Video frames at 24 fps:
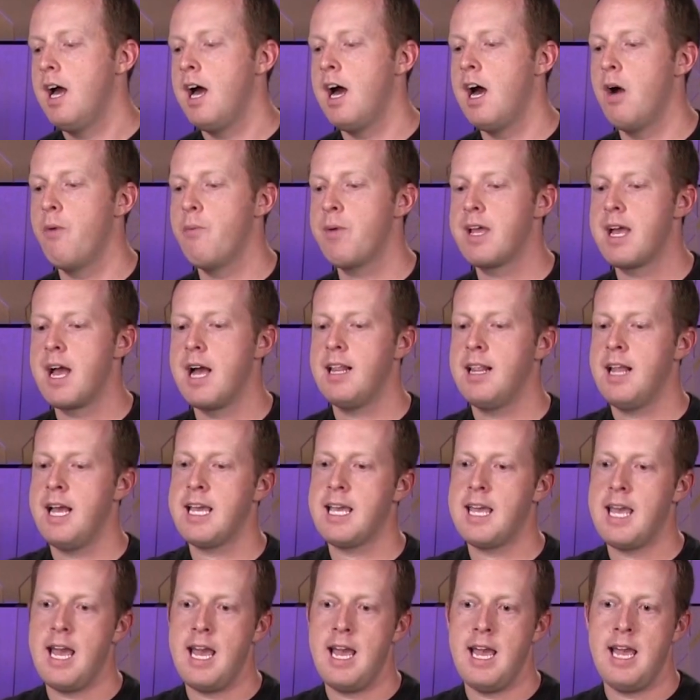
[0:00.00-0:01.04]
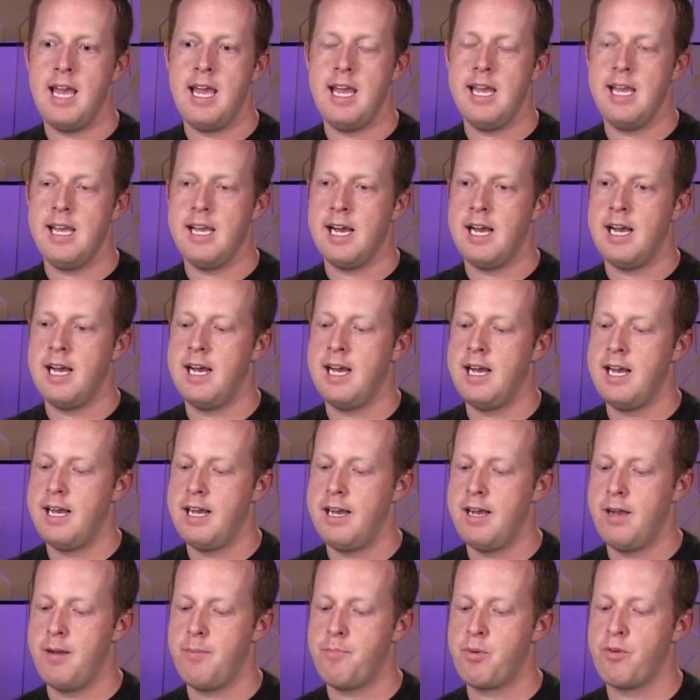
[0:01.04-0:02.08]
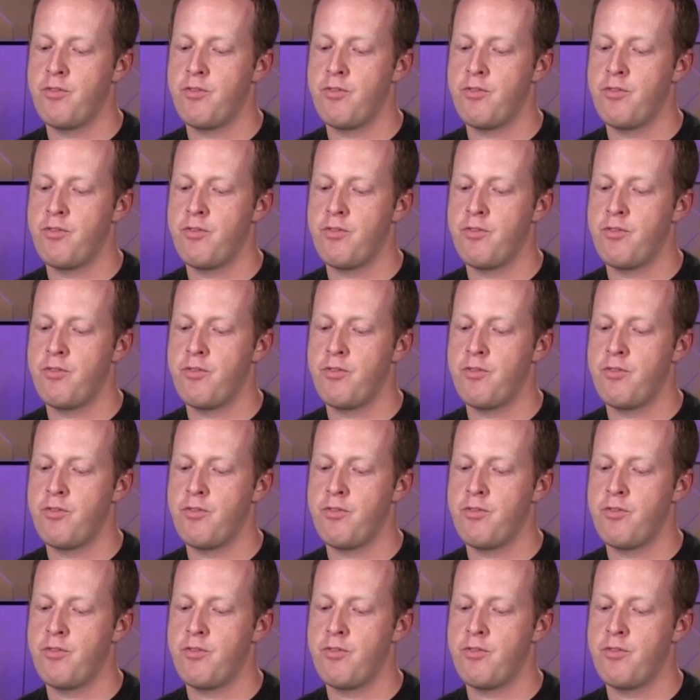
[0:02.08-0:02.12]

Uh, we got like a, uh,